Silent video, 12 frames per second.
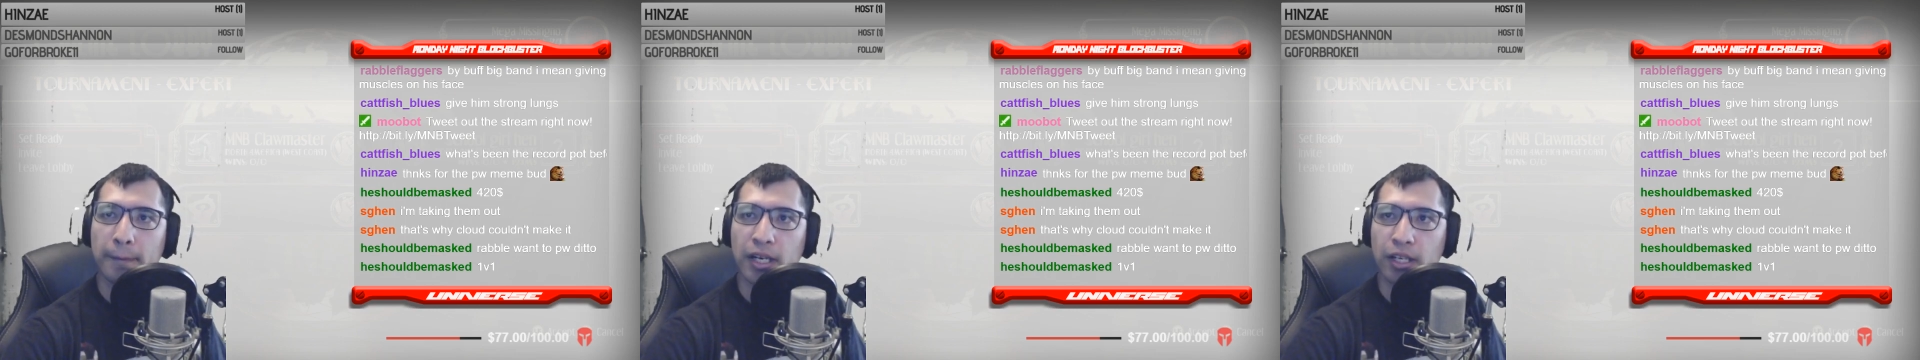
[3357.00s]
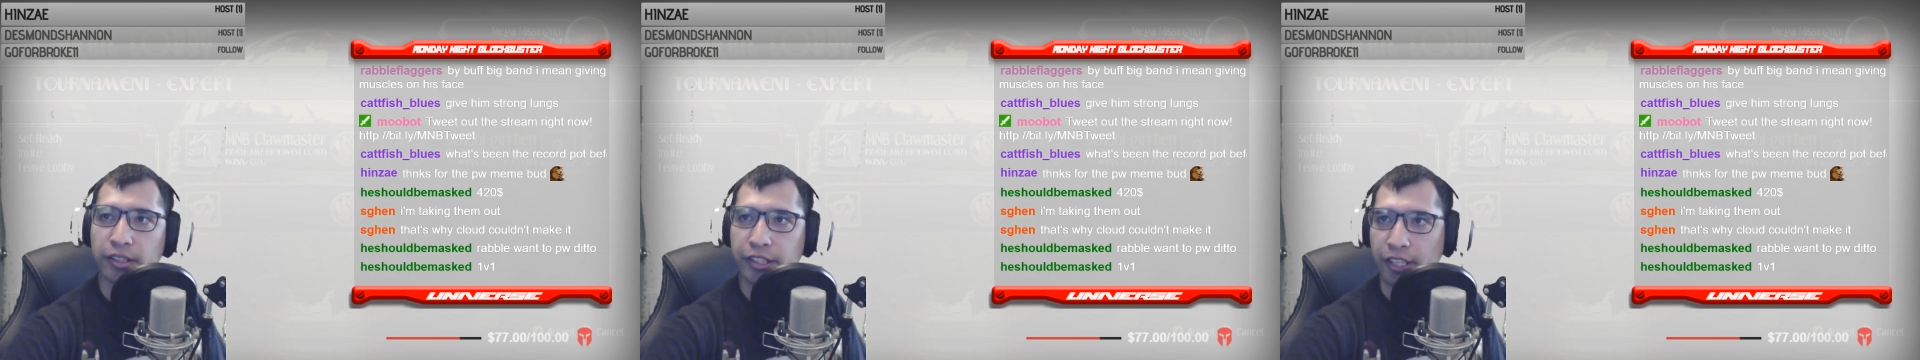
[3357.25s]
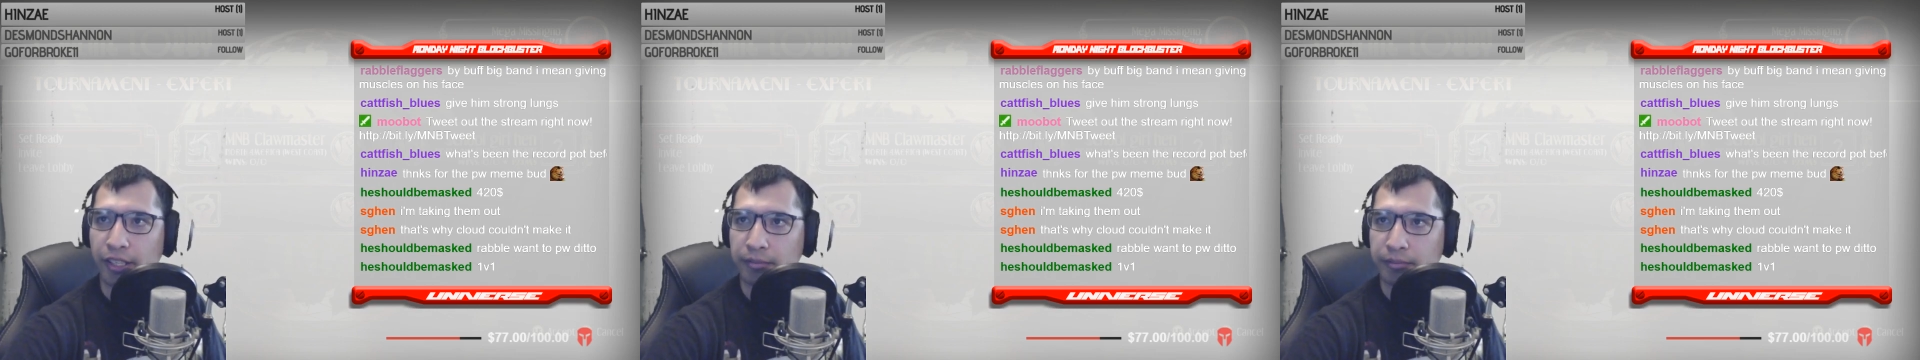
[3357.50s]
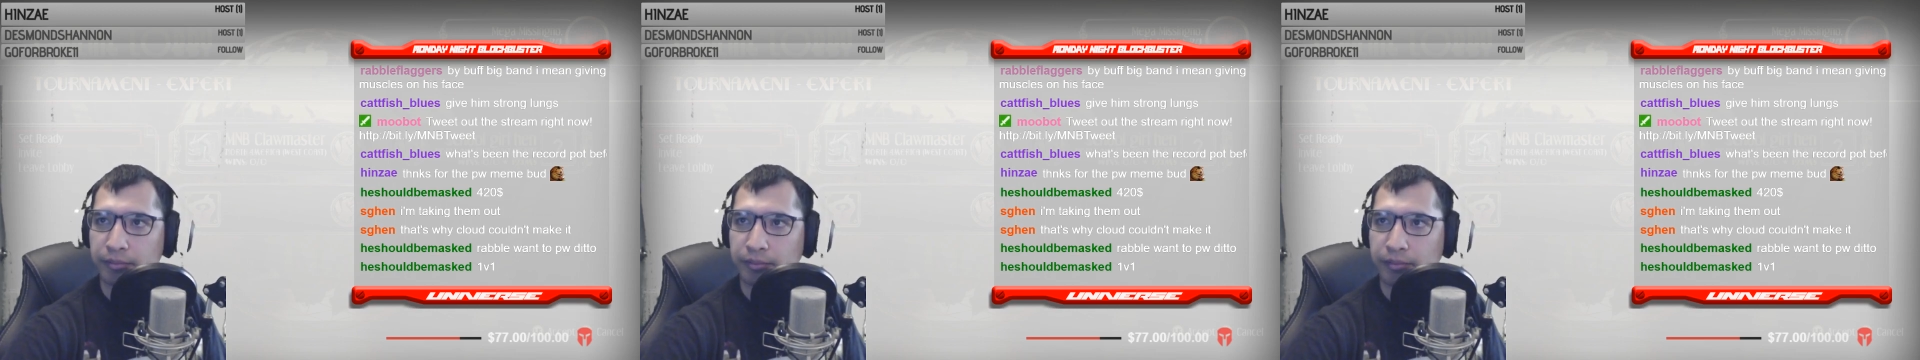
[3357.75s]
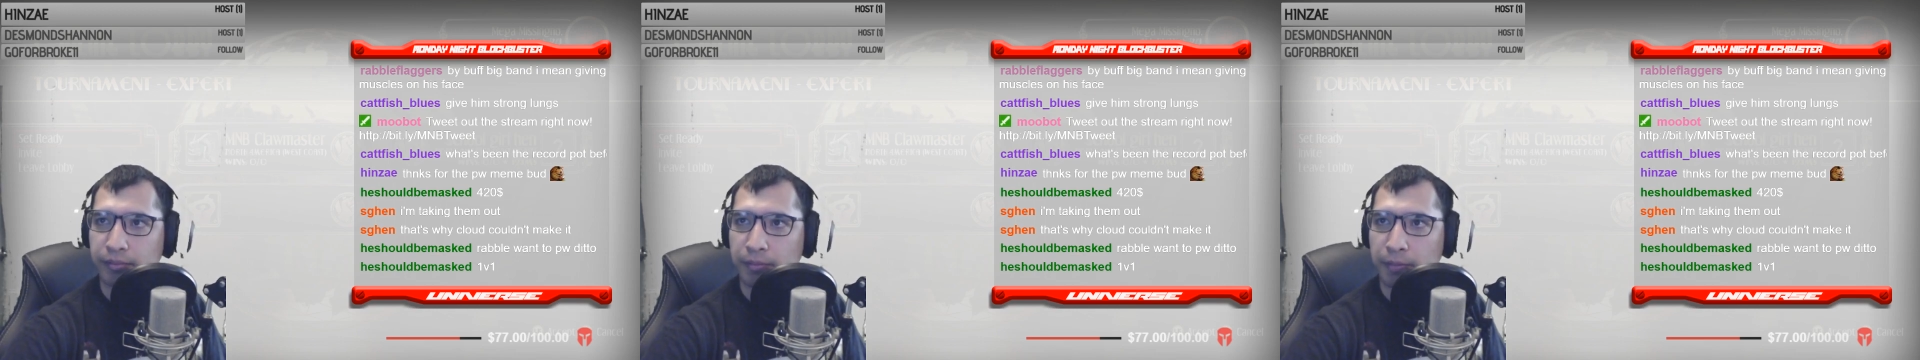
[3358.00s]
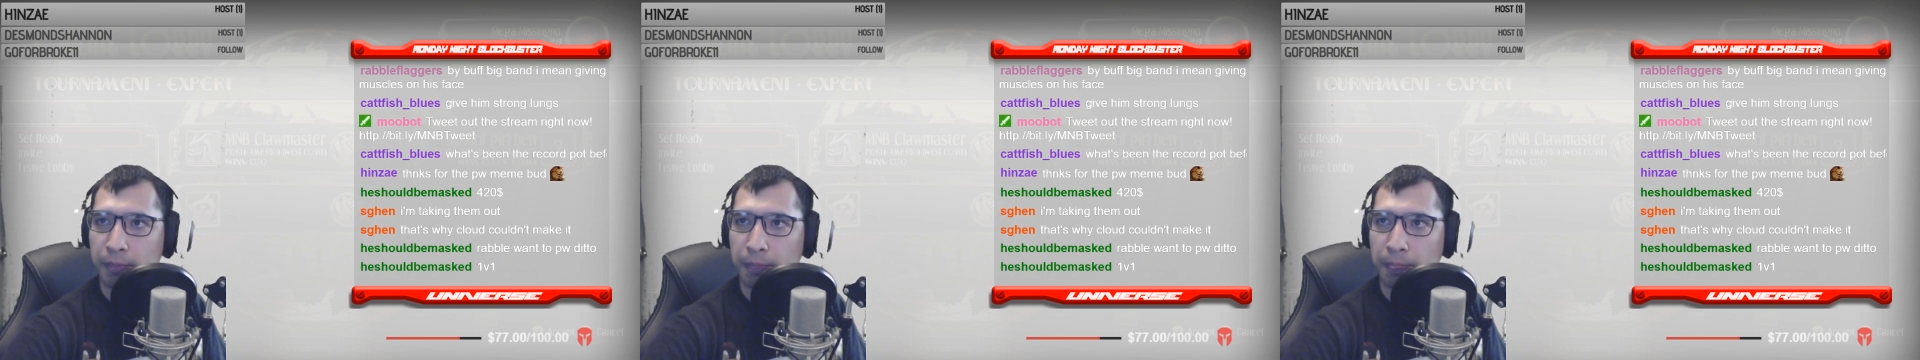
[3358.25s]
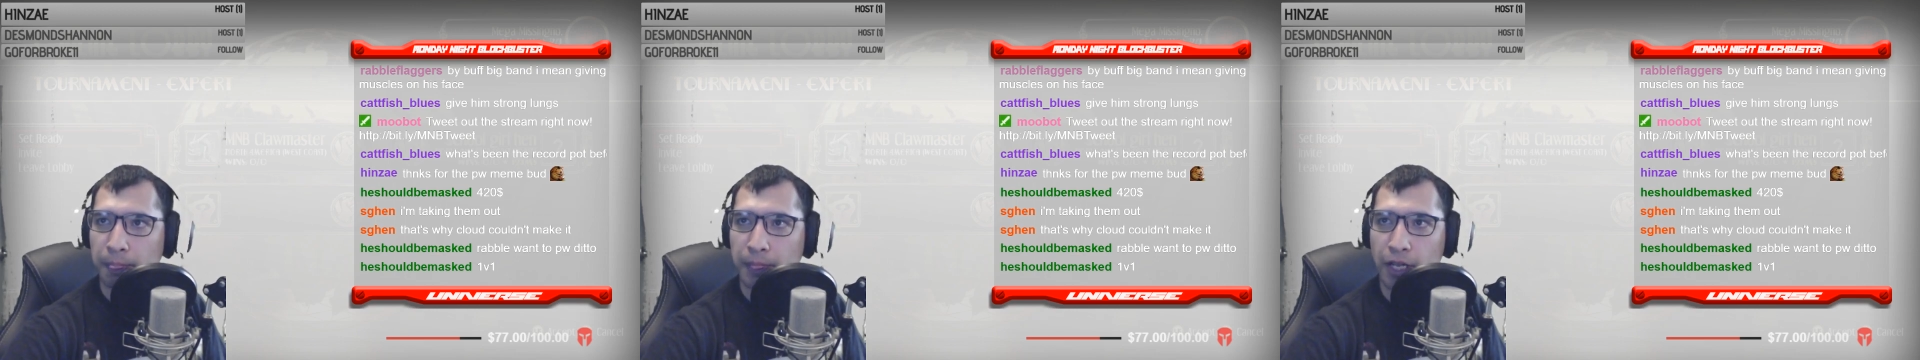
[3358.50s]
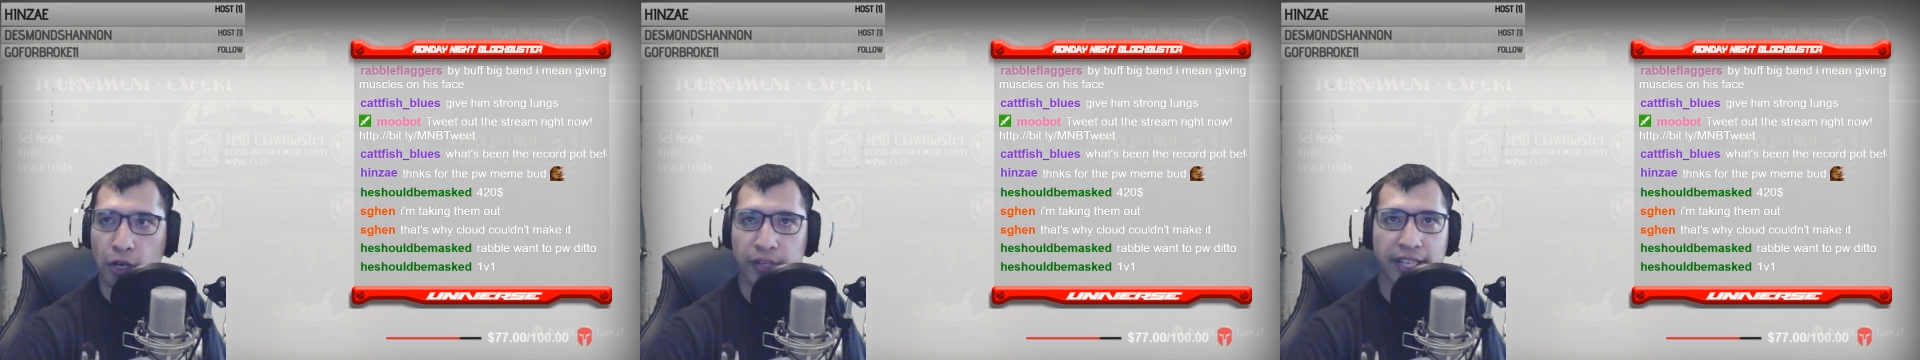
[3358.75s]
Oh, there you are.
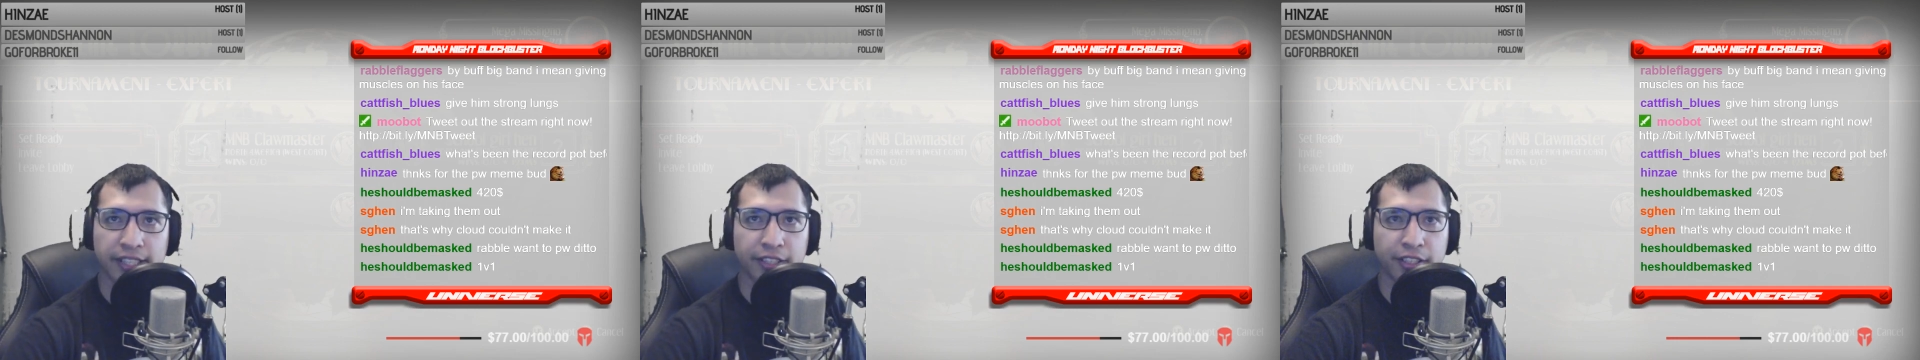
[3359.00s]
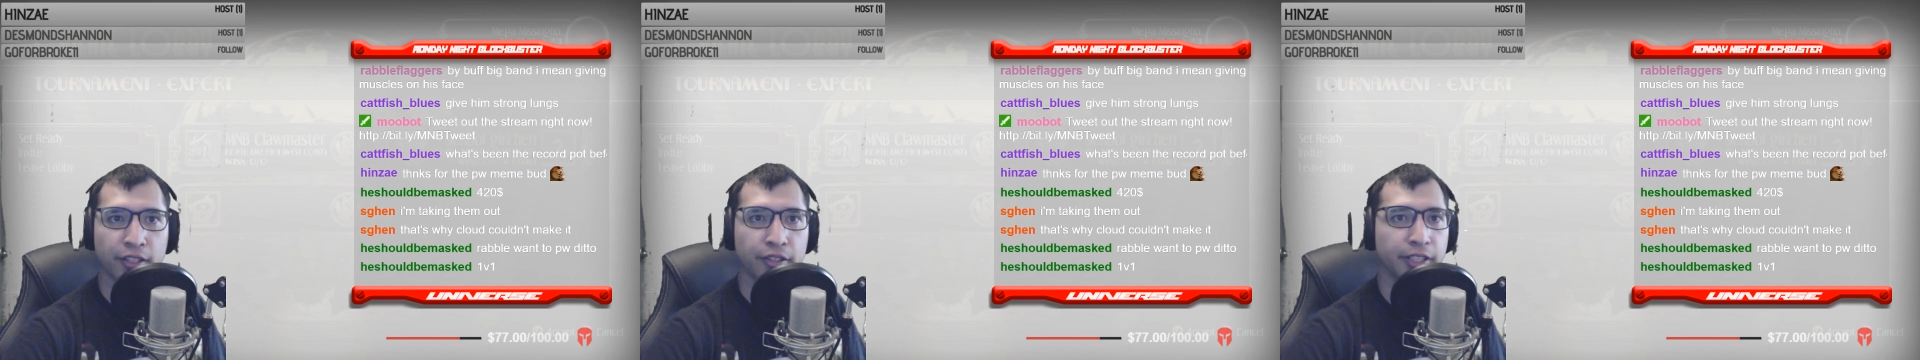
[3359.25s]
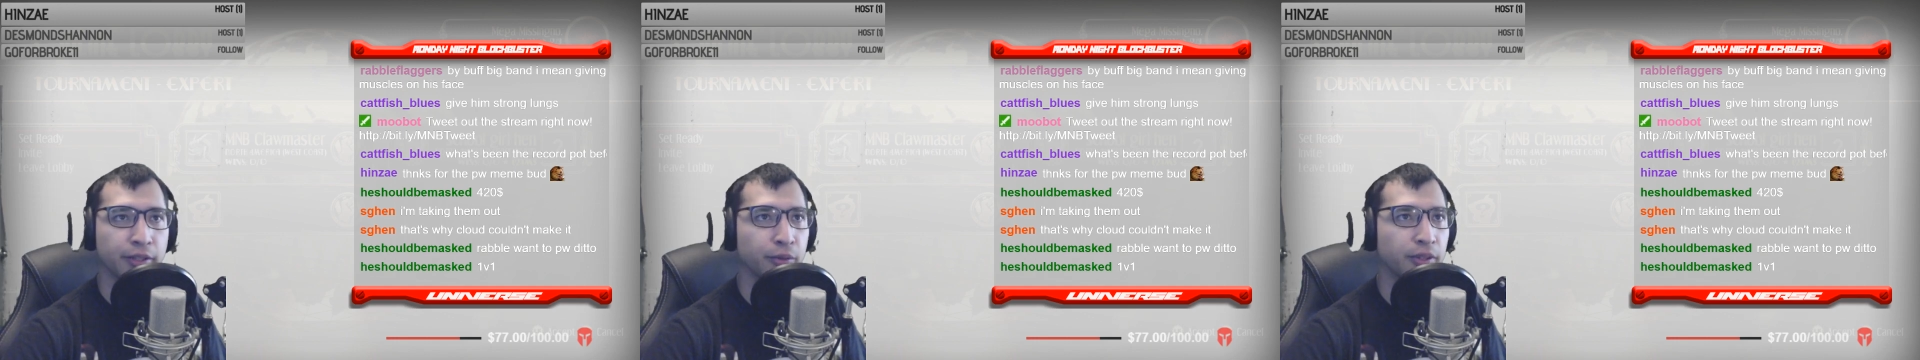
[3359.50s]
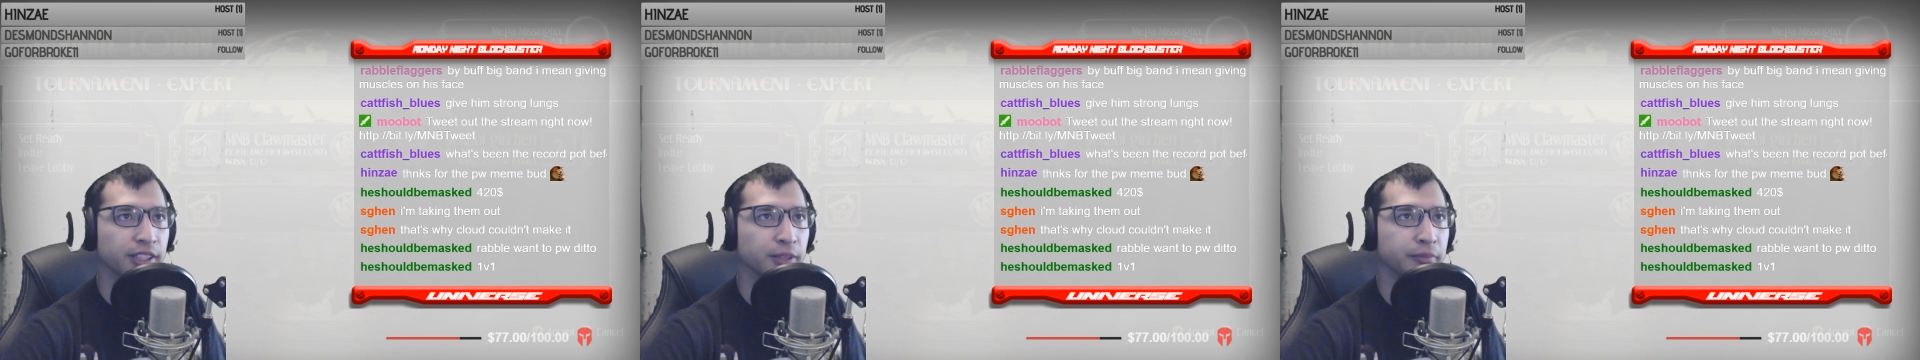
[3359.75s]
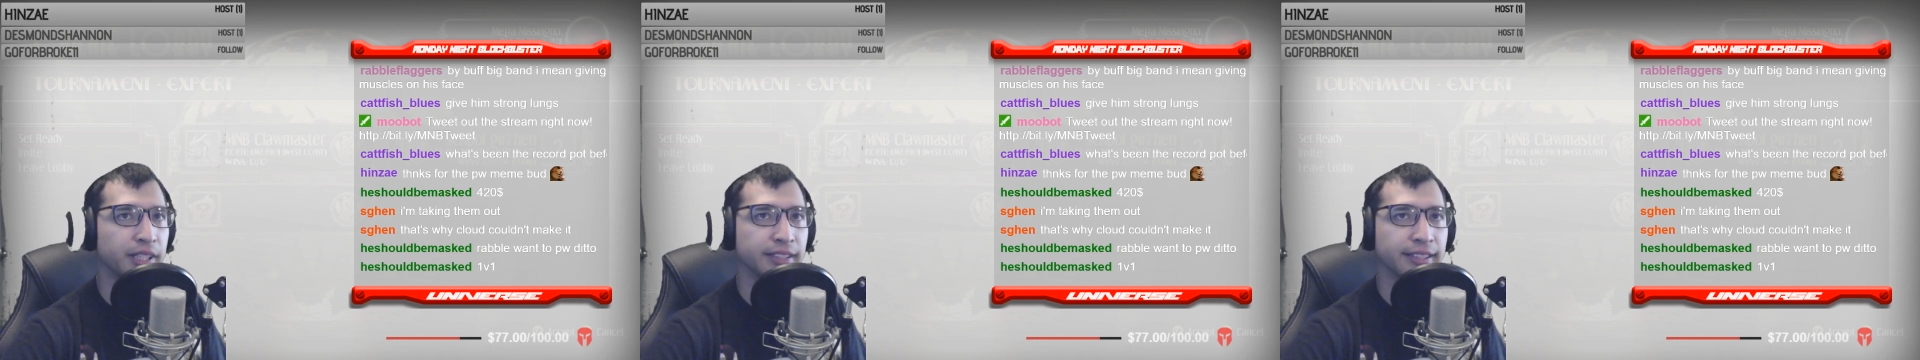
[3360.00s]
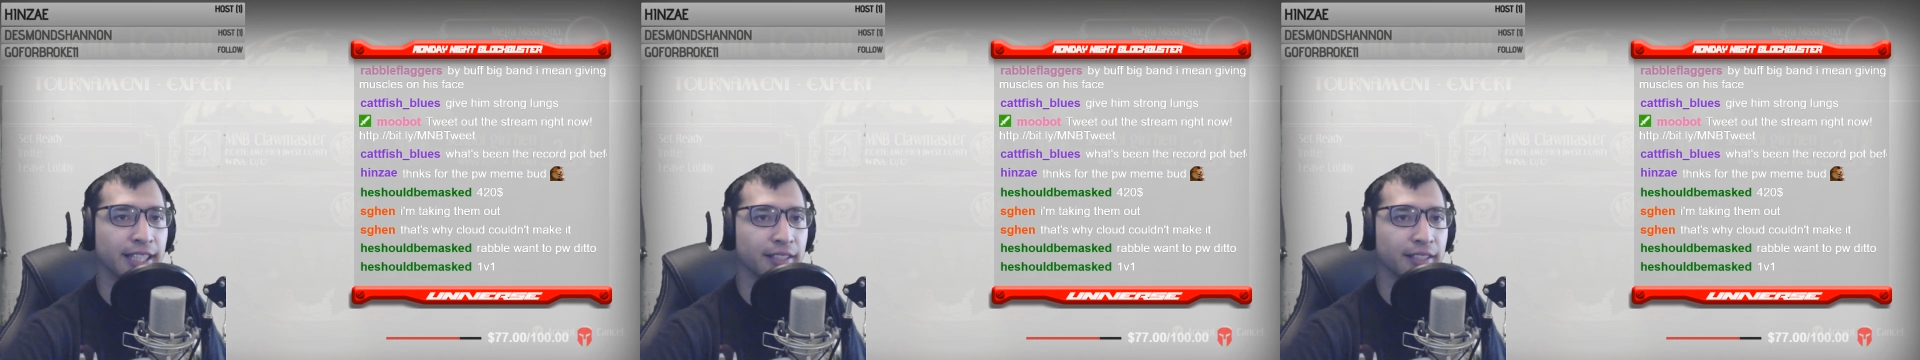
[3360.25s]
Oh yeah, there you go. Okay, cool, awesome. Yes.